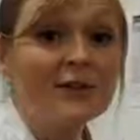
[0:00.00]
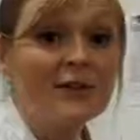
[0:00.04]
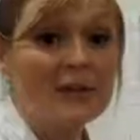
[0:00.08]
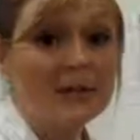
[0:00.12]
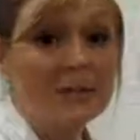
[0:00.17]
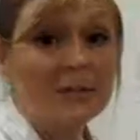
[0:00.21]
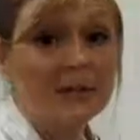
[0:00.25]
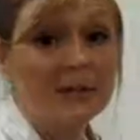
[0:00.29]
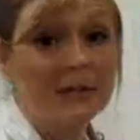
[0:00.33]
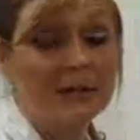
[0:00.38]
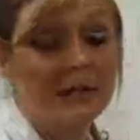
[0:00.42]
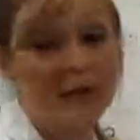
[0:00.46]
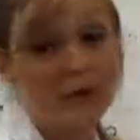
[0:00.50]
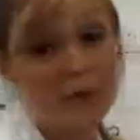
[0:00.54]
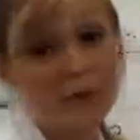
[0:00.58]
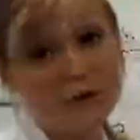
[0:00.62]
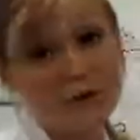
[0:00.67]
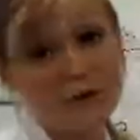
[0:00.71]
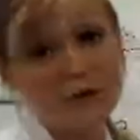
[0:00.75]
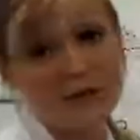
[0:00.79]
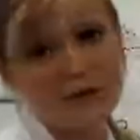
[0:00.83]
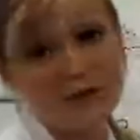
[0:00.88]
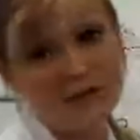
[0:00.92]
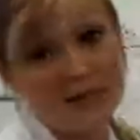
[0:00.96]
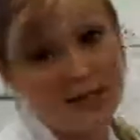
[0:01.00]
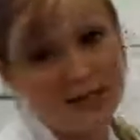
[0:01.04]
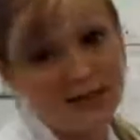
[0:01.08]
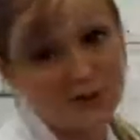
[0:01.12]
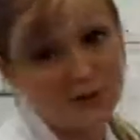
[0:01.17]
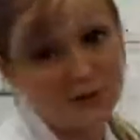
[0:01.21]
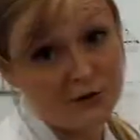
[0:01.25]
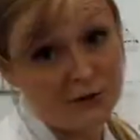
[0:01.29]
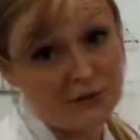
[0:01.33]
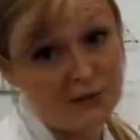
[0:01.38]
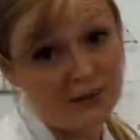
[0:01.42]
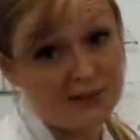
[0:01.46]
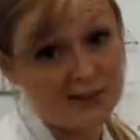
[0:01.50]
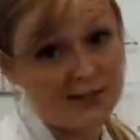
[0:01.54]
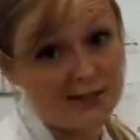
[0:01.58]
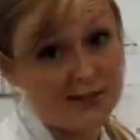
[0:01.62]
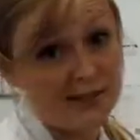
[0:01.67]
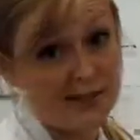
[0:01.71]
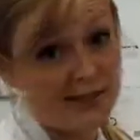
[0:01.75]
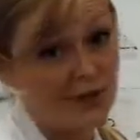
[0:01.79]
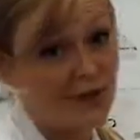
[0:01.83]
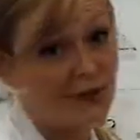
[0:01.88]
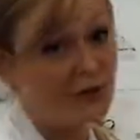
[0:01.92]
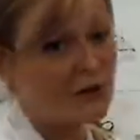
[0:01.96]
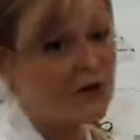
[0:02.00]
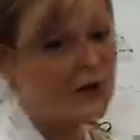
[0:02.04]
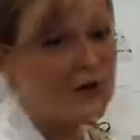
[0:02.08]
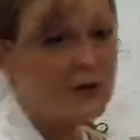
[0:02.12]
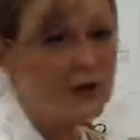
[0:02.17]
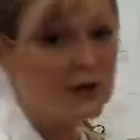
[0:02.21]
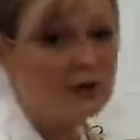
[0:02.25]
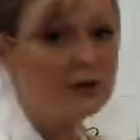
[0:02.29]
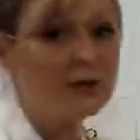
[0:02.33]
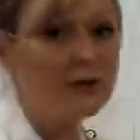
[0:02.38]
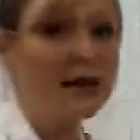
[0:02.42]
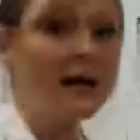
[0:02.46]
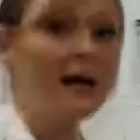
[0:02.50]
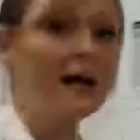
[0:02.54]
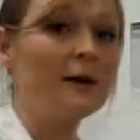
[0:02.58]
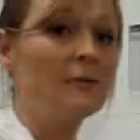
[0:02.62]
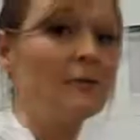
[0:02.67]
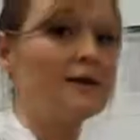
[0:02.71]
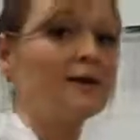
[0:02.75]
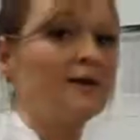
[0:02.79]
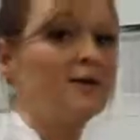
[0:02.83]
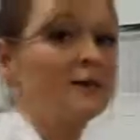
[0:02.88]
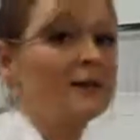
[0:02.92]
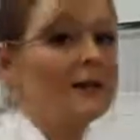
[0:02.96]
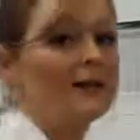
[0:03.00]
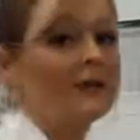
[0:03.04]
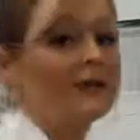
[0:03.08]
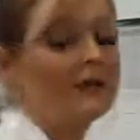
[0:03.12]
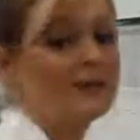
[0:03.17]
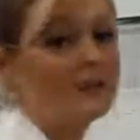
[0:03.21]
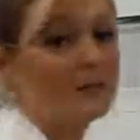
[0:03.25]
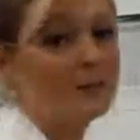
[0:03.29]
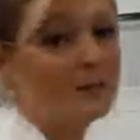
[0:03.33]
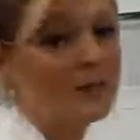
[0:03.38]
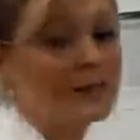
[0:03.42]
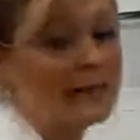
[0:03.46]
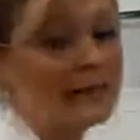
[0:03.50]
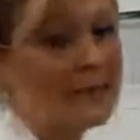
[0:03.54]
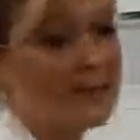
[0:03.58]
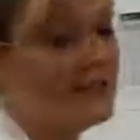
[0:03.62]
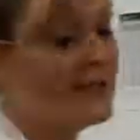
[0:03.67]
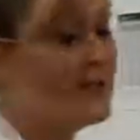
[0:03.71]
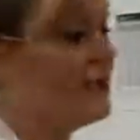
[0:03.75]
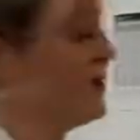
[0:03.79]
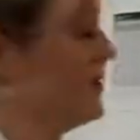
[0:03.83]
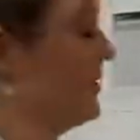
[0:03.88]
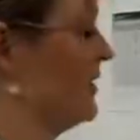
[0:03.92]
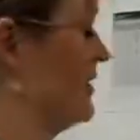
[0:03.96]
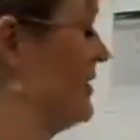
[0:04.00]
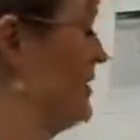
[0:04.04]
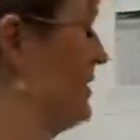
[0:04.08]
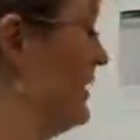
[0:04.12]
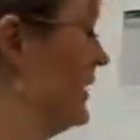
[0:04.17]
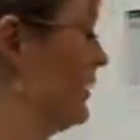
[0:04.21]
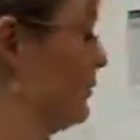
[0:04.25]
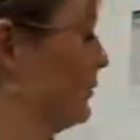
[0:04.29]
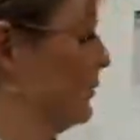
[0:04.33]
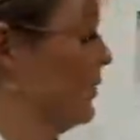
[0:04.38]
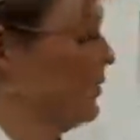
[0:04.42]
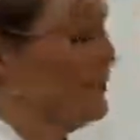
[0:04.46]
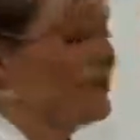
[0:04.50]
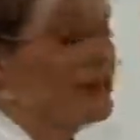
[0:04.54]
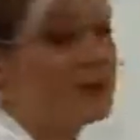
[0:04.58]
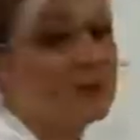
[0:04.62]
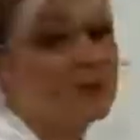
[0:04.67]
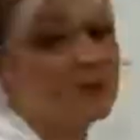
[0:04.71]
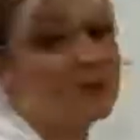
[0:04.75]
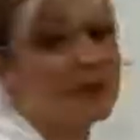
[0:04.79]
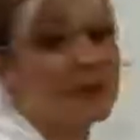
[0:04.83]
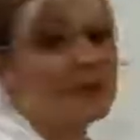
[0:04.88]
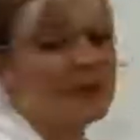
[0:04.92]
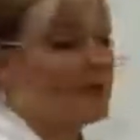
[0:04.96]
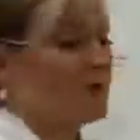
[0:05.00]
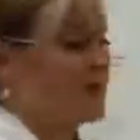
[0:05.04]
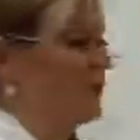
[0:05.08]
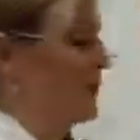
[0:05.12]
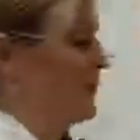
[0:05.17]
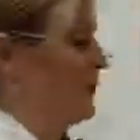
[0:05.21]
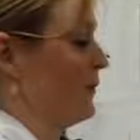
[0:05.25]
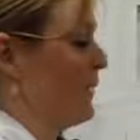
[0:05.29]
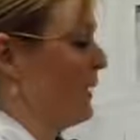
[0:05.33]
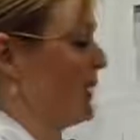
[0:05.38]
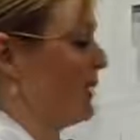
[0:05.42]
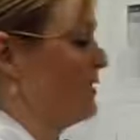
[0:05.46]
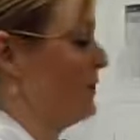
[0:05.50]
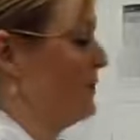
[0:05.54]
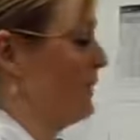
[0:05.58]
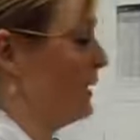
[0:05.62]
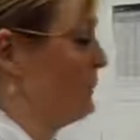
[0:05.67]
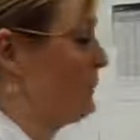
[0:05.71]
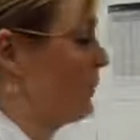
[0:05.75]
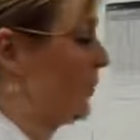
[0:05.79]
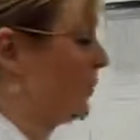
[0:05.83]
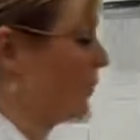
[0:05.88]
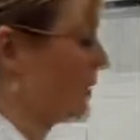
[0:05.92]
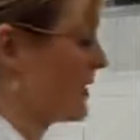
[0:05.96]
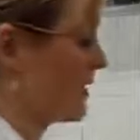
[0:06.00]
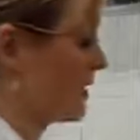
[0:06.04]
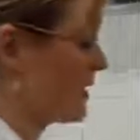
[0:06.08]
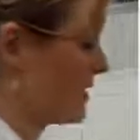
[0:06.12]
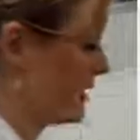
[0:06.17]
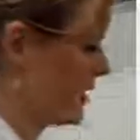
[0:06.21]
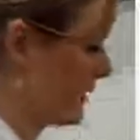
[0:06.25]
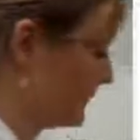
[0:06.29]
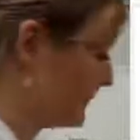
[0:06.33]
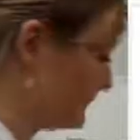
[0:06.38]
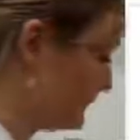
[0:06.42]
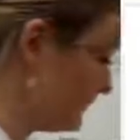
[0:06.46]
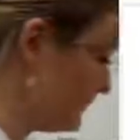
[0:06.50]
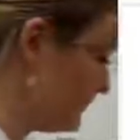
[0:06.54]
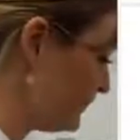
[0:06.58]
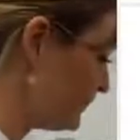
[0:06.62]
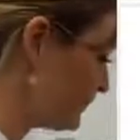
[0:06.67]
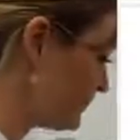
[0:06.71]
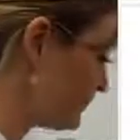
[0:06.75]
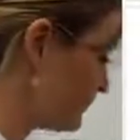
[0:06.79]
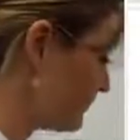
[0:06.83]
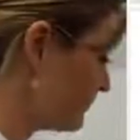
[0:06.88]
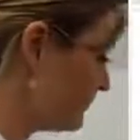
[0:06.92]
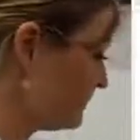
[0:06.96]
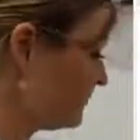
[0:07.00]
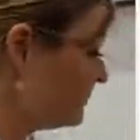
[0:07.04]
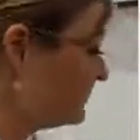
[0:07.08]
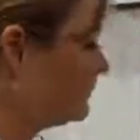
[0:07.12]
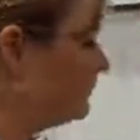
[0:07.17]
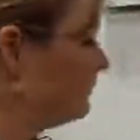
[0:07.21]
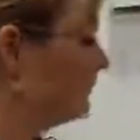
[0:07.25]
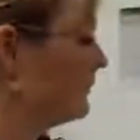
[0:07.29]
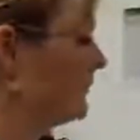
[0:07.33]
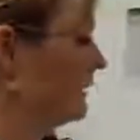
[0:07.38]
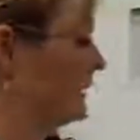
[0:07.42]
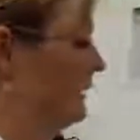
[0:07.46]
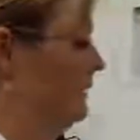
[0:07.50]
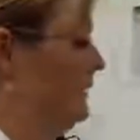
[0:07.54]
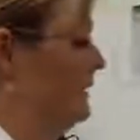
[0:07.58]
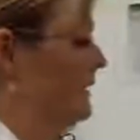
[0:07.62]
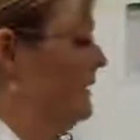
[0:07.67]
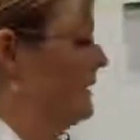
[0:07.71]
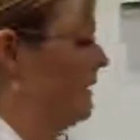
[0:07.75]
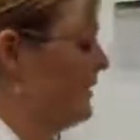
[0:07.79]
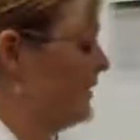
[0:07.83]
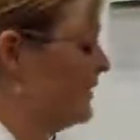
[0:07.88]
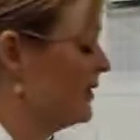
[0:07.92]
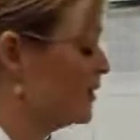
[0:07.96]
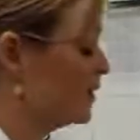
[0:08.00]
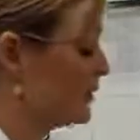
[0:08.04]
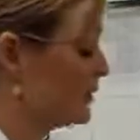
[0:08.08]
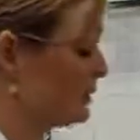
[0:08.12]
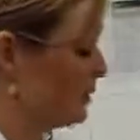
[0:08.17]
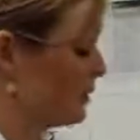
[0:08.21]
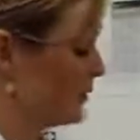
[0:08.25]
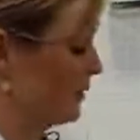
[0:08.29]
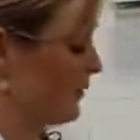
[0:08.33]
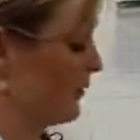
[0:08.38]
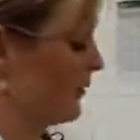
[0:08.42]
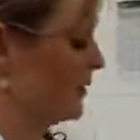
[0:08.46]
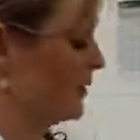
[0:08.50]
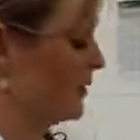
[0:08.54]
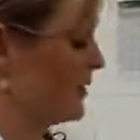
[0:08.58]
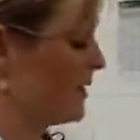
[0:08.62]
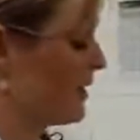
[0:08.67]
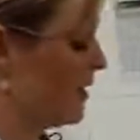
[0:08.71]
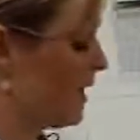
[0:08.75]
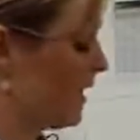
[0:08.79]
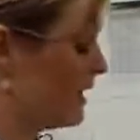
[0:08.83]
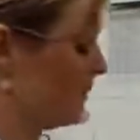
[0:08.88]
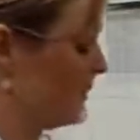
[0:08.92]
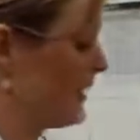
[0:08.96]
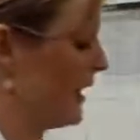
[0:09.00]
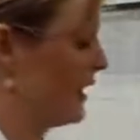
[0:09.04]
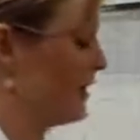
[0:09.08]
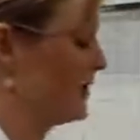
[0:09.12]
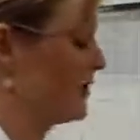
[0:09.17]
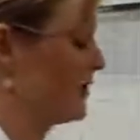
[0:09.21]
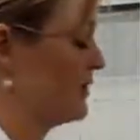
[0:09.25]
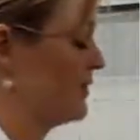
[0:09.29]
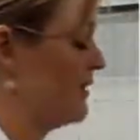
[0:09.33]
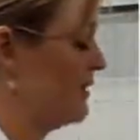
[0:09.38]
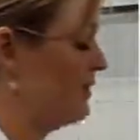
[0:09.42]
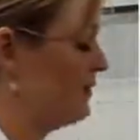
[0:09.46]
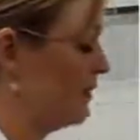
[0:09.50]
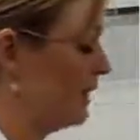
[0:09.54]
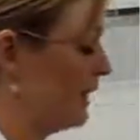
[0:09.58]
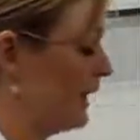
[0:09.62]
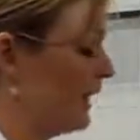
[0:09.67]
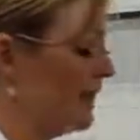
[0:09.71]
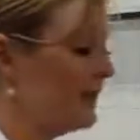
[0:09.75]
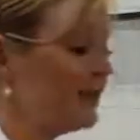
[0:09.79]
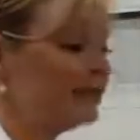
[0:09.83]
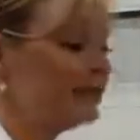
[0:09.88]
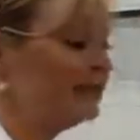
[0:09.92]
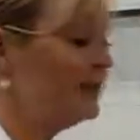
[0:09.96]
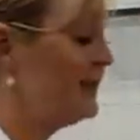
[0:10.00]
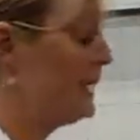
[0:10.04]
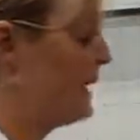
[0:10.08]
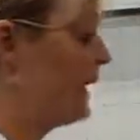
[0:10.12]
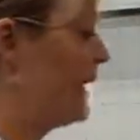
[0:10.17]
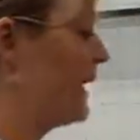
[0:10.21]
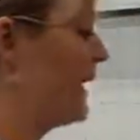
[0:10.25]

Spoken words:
So typically I would use the touch screen as I just showed you, but to make this a little bit easier to see, I'm going to use a mouse for the rest of my processing. The instrument performs an automatic receiver gain